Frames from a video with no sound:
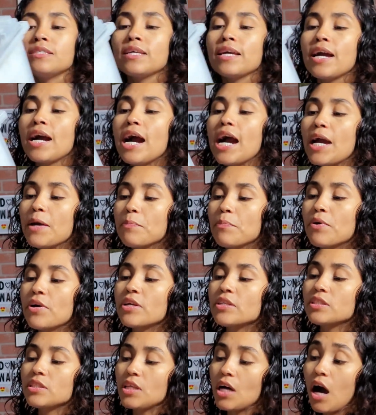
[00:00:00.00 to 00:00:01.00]
the
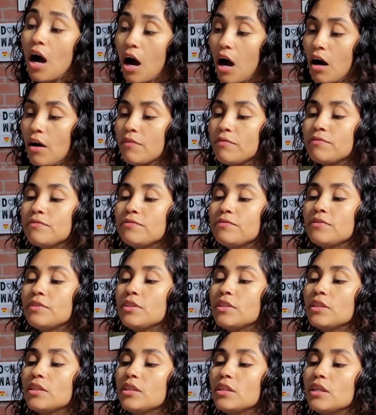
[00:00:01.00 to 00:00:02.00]
Hyper Tough
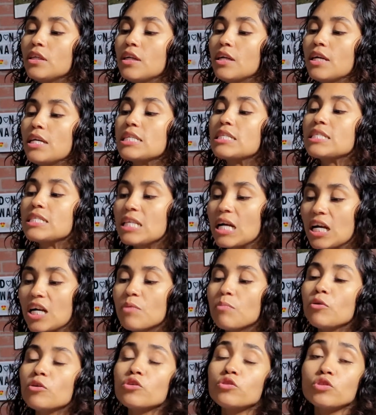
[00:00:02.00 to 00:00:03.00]

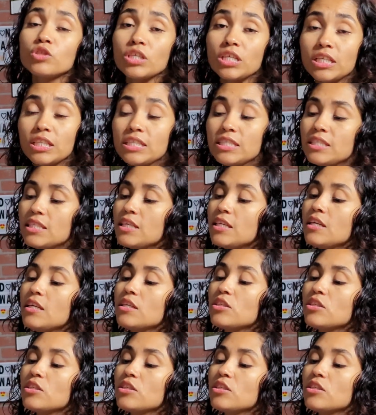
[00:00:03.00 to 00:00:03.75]
Stackable Utility